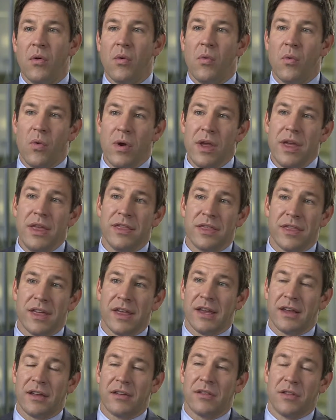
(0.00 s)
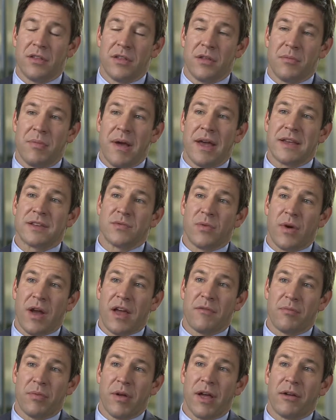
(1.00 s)
We think the best way
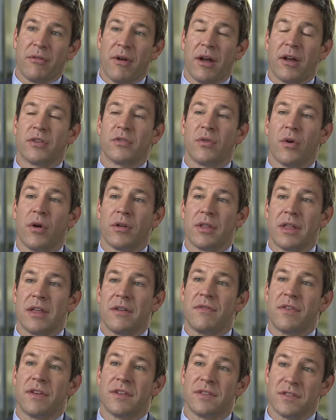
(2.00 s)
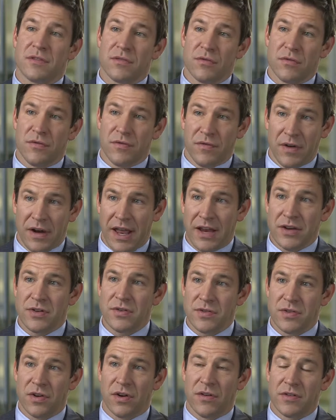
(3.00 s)
of playing regulatory relief is through
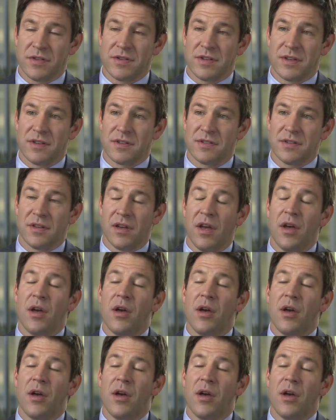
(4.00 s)
financial services,